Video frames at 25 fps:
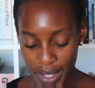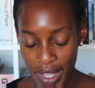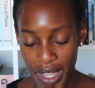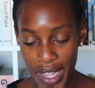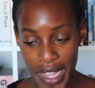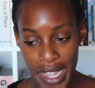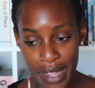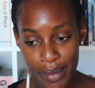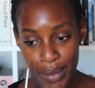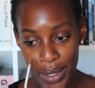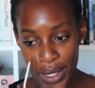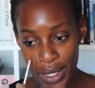
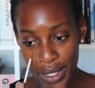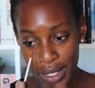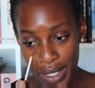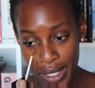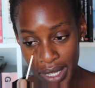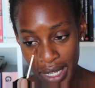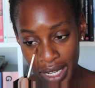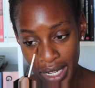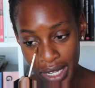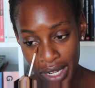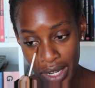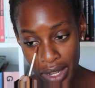I am
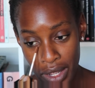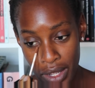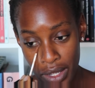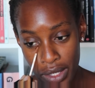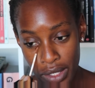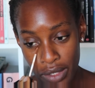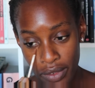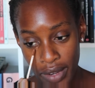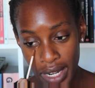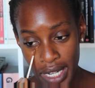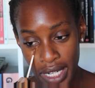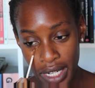using
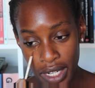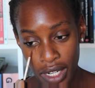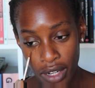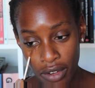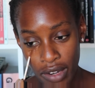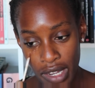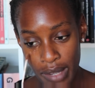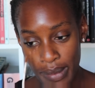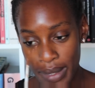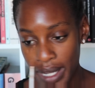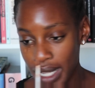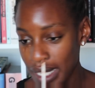NARS Radiant
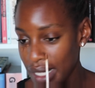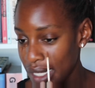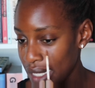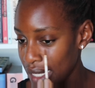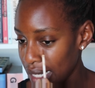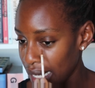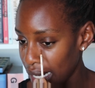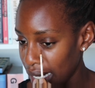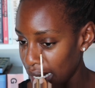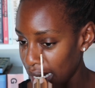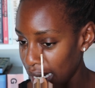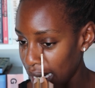Creamy
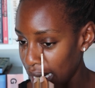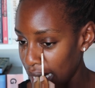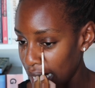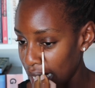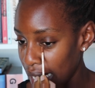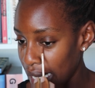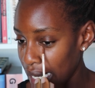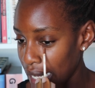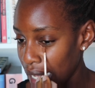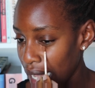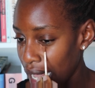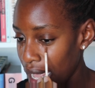Concealer in